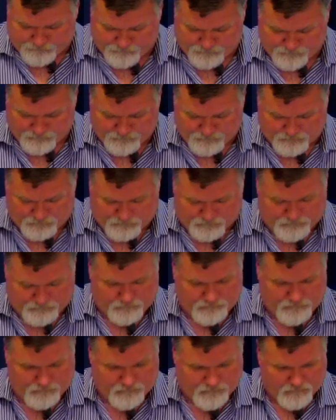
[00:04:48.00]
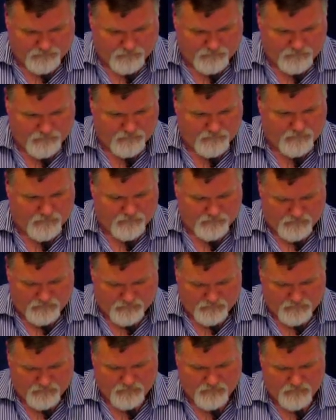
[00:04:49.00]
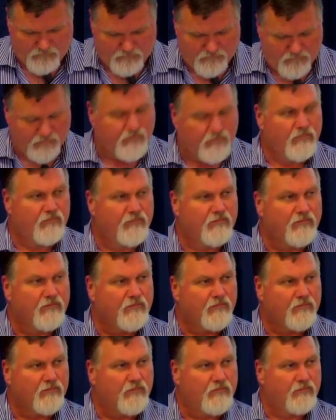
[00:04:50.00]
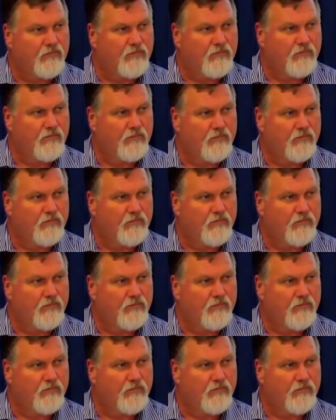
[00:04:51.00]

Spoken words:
Nothing is said.